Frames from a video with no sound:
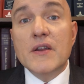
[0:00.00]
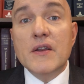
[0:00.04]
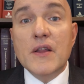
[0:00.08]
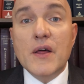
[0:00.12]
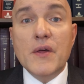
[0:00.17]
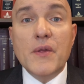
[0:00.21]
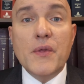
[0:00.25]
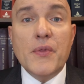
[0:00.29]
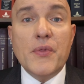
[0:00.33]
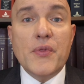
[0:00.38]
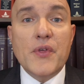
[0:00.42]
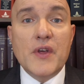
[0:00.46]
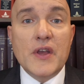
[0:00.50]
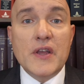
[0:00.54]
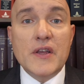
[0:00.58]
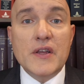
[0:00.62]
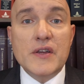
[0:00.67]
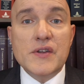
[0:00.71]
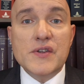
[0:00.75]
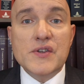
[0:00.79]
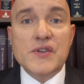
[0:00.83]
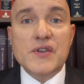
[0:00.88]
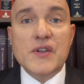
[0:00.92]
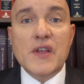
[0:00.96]
Another thing
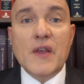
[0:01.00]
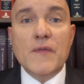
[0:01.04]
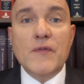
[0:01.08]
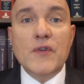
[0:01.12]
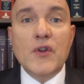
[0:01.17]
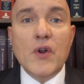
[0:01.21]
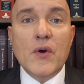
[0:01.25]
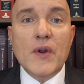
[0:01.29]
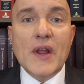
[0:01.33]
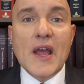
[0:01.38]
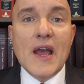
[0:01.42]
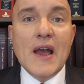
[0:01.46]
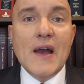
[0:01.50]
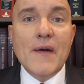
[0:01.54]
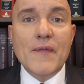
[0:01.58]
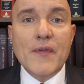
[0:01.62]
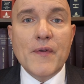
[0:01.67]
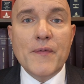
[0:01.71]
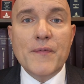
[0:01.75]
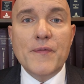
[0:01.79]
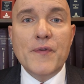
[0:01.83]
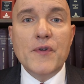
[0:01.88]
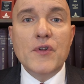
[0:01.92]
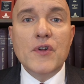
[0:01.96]
is, if you don't have
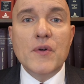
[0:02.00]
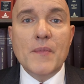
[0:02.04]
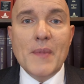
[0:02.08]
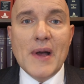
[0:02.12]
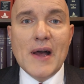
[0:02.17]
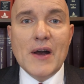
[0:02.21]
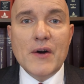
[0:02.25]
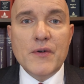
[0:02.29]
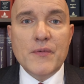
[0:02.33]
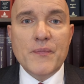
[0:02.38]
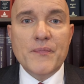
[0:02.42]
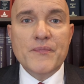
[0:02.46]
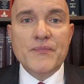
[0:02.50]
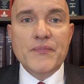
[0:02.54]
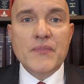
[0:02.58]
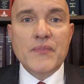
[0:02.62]
the full amount,